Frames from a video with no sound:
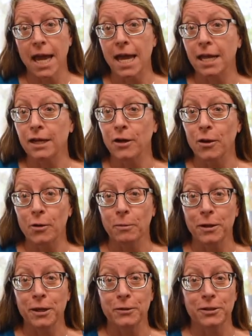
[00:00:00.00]
and
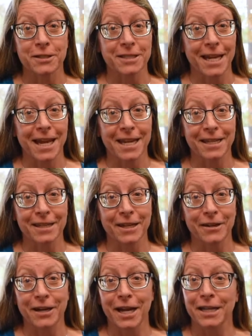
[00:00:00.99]
hope you just hang in
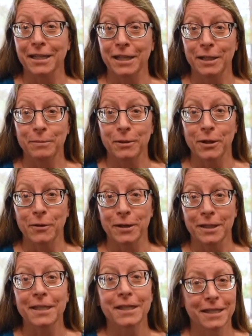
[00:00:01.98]
there and keep going